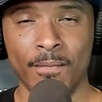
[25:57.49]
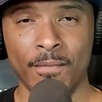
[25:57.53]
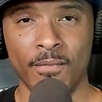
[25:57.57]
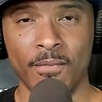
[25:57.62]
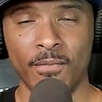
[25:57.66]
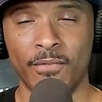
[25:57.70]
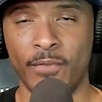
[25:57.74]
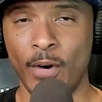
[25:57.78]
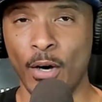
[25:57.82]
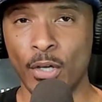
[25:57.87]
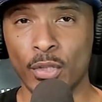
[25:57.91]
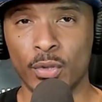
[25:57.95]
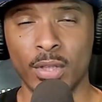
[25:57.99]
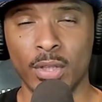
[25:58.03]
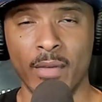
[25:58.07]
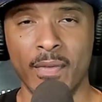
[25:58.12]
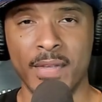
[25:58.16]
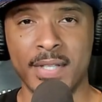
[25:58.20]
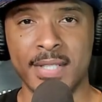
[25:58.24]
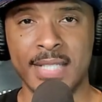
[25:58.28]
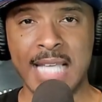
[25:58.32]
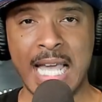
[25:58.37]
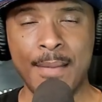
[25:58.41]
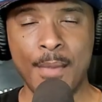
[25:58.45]
virtually the
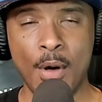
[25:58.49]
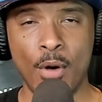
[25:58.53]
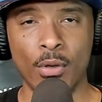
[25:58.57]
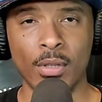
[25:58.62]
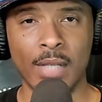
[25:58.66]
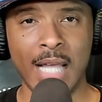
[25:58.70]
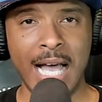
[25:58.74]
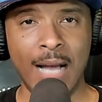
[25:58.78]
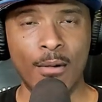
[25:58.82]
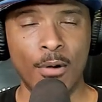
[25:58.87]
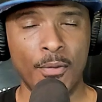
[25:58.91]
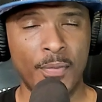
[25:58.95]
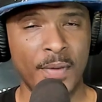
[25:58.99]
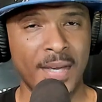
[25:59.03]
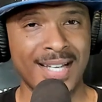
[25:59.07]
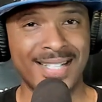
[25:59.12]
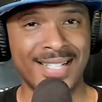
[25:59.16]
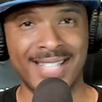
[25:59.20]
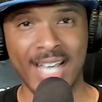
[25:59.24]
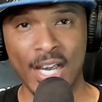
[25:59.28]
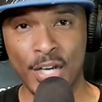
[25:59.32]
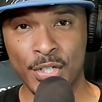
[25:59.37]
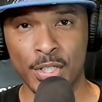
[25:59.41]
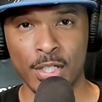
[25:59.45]
same O-line with the
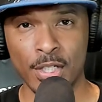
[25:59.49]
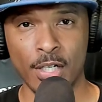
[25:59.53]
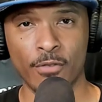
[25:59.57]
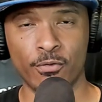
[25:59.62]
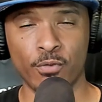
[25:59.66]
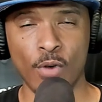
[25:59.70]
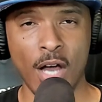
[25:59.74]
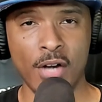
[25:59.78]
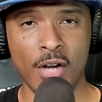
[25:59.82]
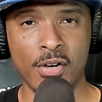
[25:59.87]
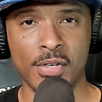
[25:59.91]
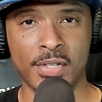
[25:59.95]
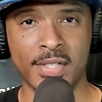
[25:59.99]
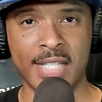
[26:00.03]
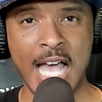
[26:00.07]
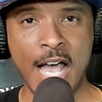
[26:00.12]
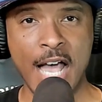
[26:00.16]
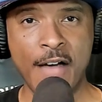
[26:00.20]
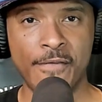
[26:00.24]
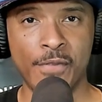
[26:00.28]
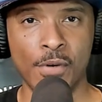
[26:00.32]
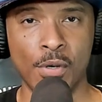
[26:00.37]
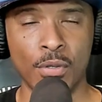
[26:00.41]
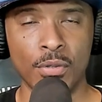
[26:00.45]
addition of Roger
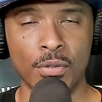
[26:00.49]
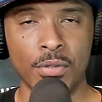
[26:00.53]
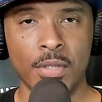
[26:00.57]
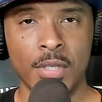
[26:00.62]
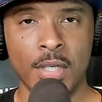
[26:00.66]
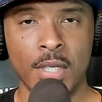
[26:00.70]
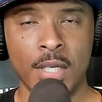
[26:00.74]
Saffold,